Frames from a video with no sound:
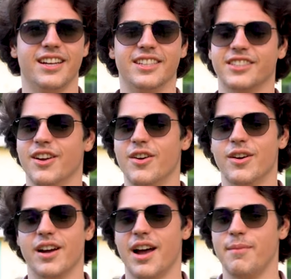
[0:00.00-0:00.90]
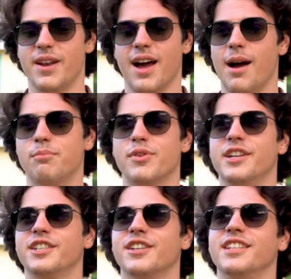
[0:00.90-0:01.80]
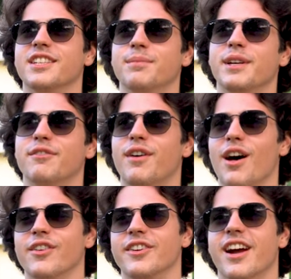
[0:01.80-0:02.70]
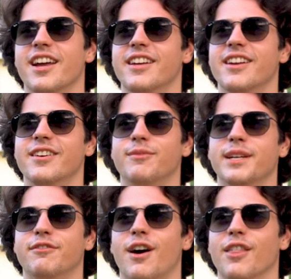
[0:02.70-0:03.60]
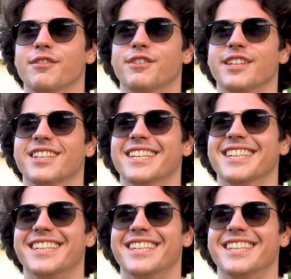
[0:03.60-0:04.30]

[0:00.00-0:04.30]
So, I mean, I'm pretty sure he's a big father guy, you know? Big father figure.